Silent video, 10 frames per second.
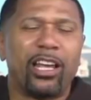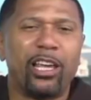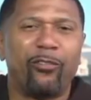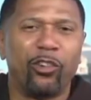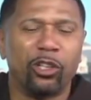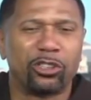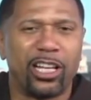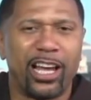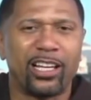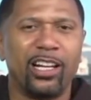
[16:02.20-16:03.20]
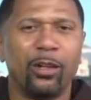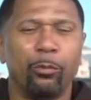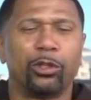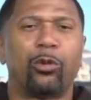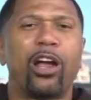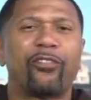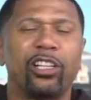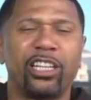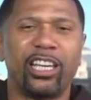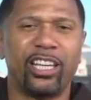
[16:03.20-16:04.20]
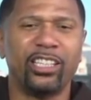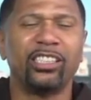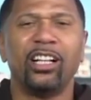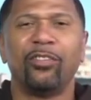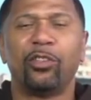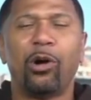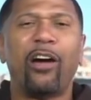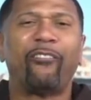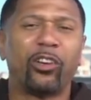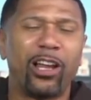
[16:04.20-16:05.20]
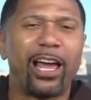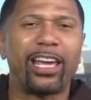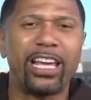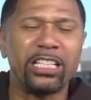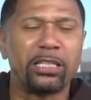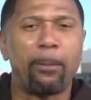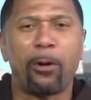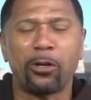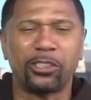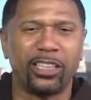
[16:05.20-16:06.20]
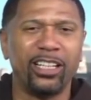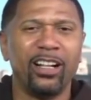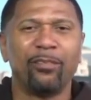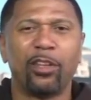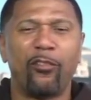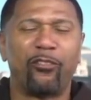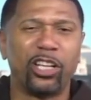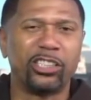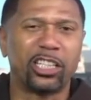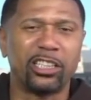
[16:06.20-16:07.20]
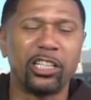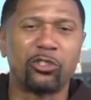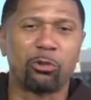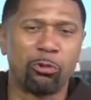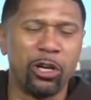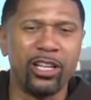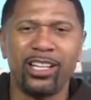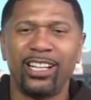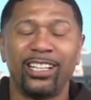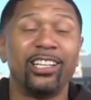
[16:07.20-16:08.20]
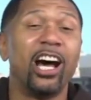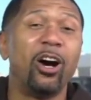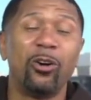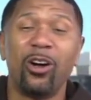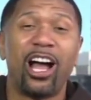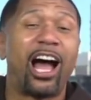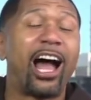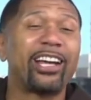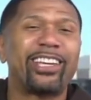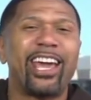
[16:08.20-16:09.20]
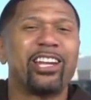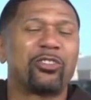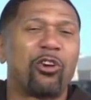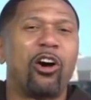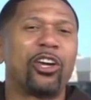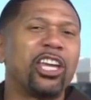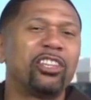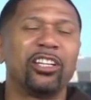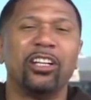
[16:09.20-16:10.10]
he feels like was rightfully his. Do I feel like he's the person that physically drew it? No, I can't draw either.